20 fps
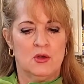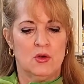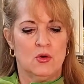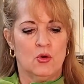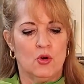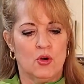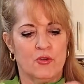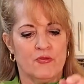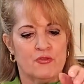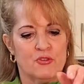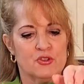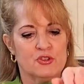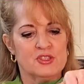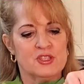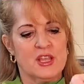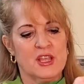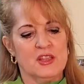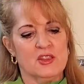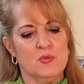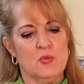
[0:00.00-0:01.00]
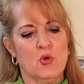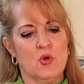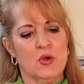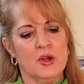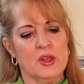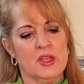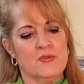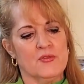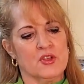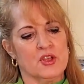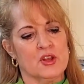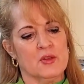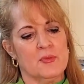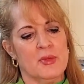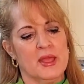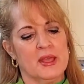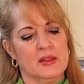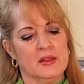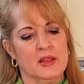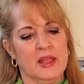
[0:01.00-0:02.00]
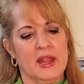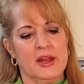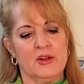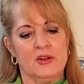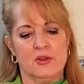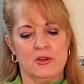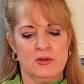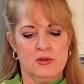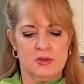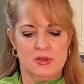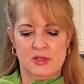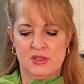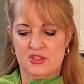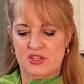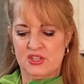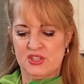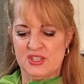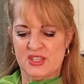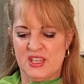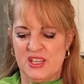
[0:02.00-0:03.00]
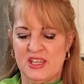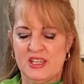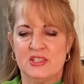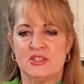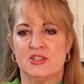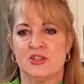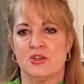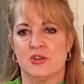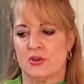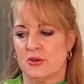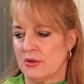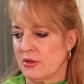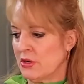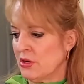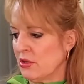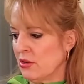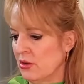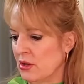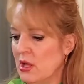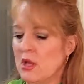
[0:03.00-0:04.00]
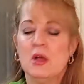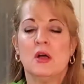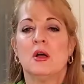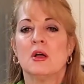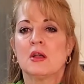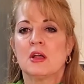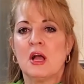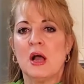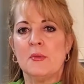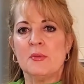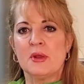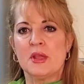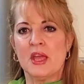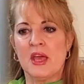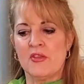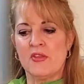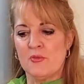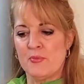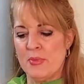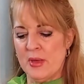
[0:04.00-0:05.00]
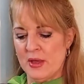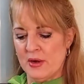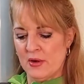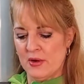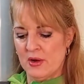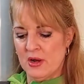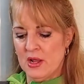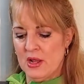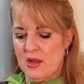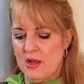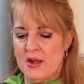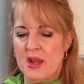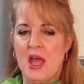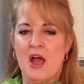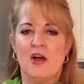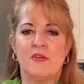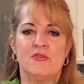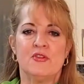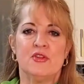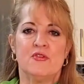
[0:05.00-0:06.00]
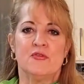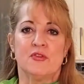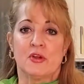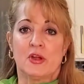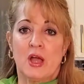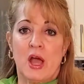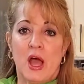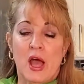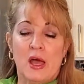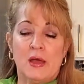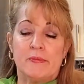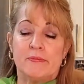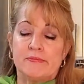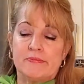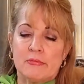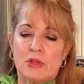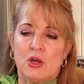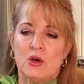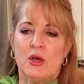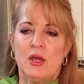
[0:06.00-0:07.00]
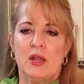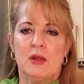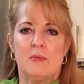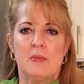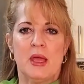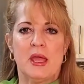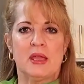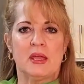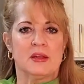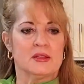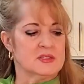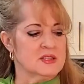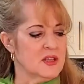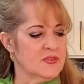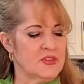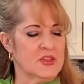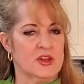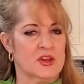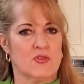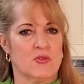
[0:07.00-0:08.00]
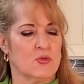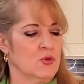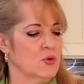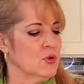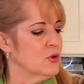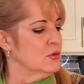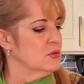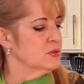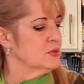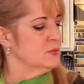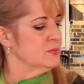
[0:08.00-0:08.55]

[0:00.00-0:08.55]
or first thing in the morning if you're going to bake later. It's just easier. It'll come together better. Now if you forgot, go ahead and make it. It's not the end of the world.